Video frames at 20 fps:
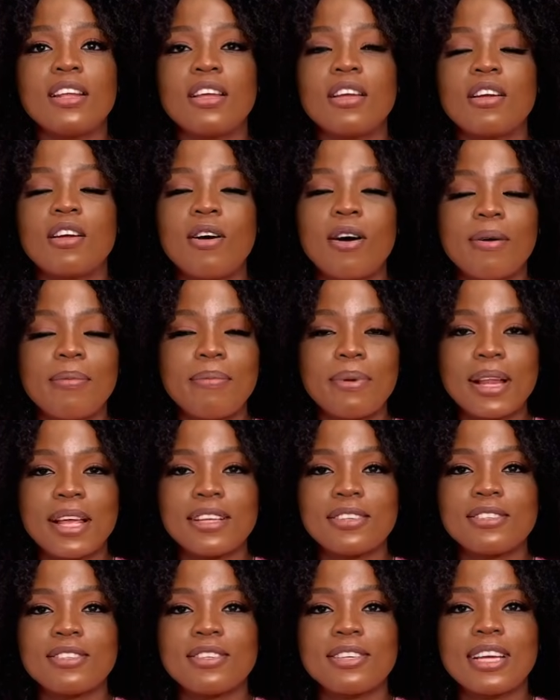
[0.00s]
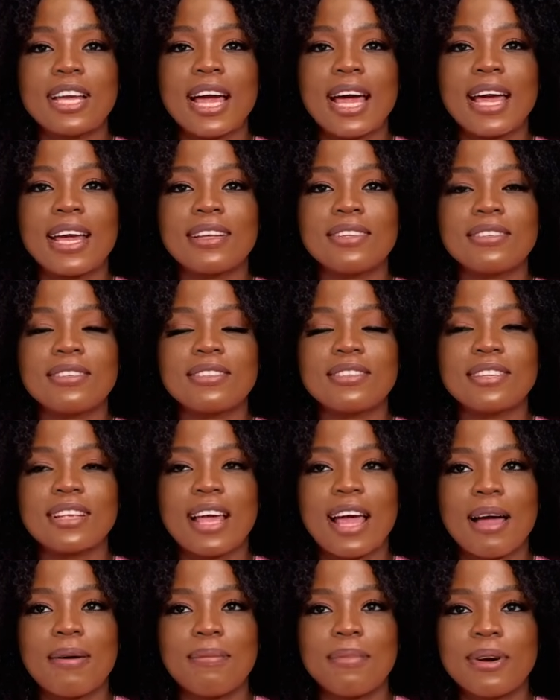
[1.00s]
God bless you guys
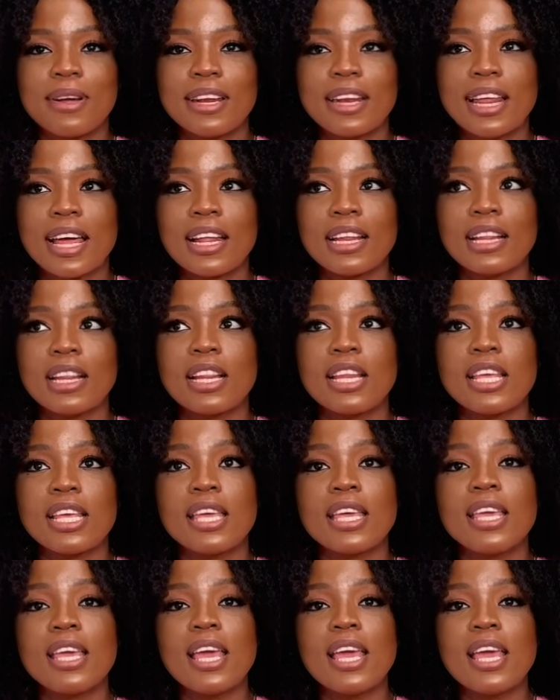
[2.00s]
abundantly.